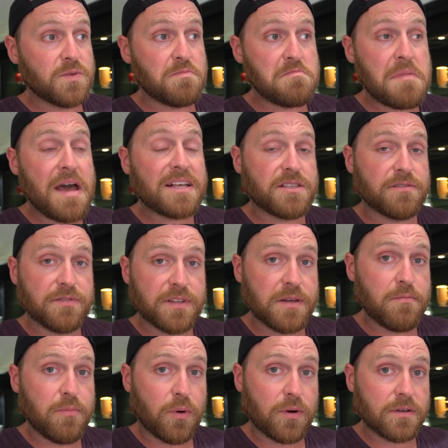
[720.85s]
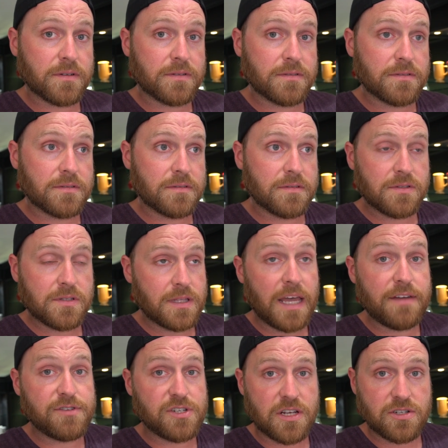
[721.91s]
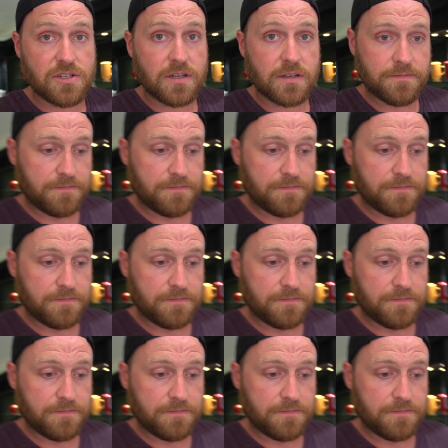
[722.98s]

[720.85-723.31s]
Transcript: is massively important. It's life changing.